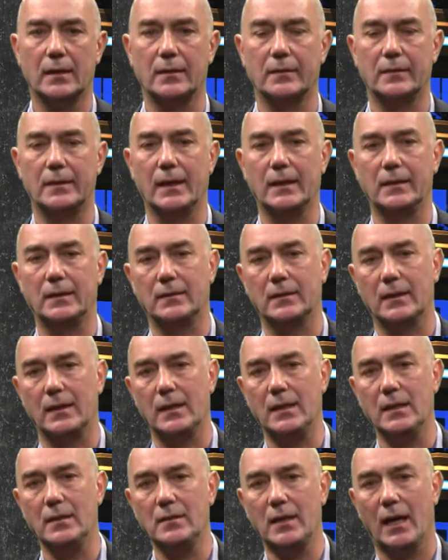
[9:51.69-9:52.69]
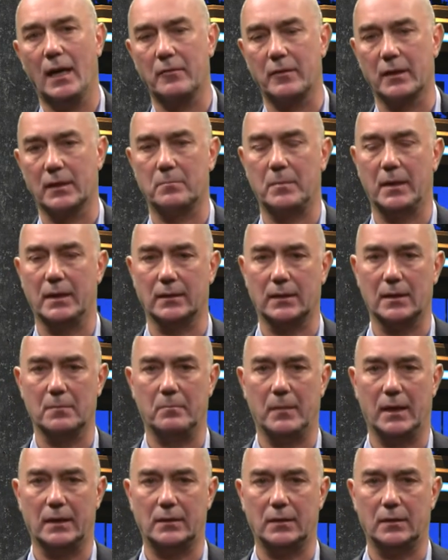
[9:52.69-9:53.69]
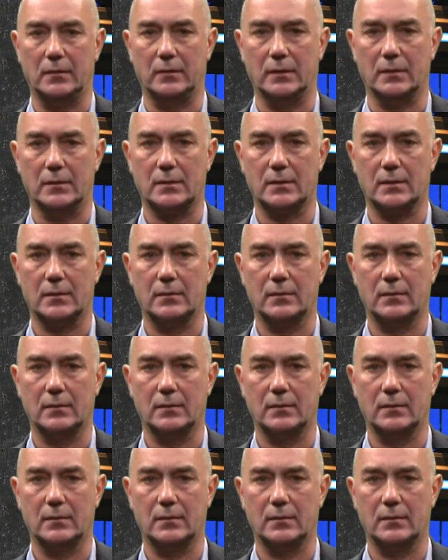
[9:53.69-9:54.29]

than in indirect bandgap materials.